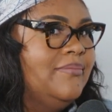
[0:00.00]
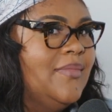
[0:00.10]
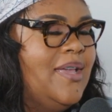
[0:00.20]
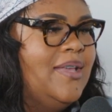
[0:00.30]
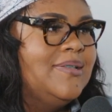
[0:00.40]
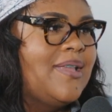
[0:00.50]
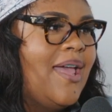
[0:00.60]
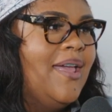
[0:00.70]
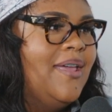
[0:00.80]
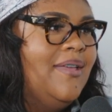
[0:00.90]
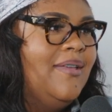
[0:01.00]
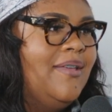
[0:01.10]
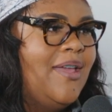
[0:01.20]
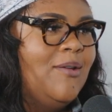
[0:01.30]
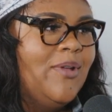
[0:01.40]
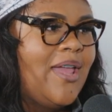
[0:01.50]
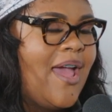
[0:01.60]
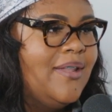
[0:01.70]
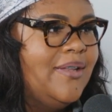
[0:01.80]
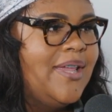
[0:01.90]
it's like, in
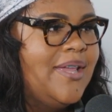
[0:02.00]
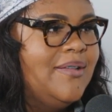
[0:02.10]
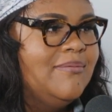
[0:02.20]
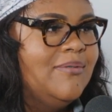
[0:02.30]
reality,